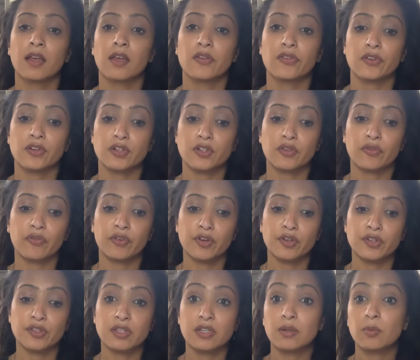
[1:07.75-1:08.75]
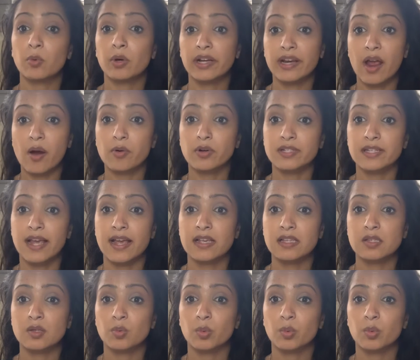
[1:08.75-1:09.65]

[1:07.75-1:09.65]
There's first and 1 hour test,